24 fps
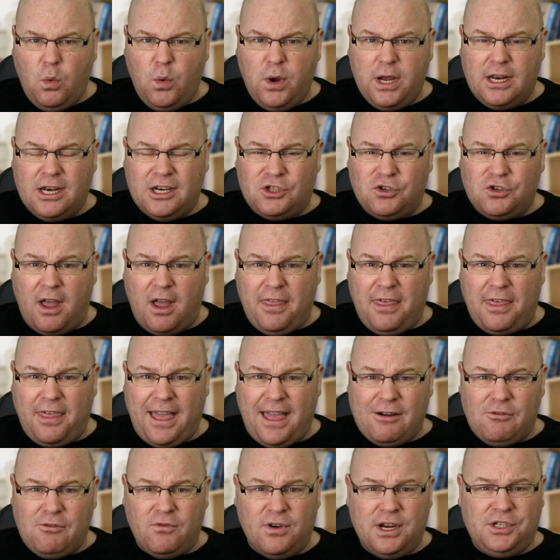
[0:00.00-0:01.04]
We're going to try and
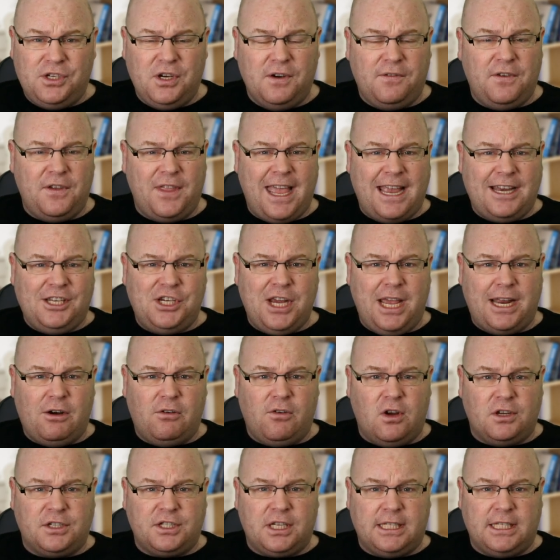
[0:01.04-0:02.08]
thank Richard for their
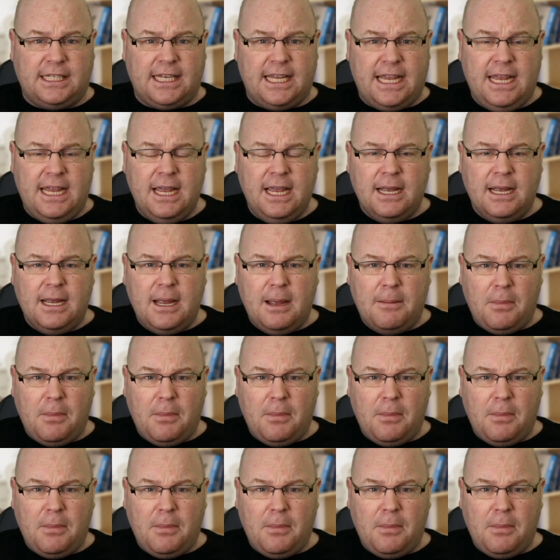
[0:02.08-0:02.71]
generosity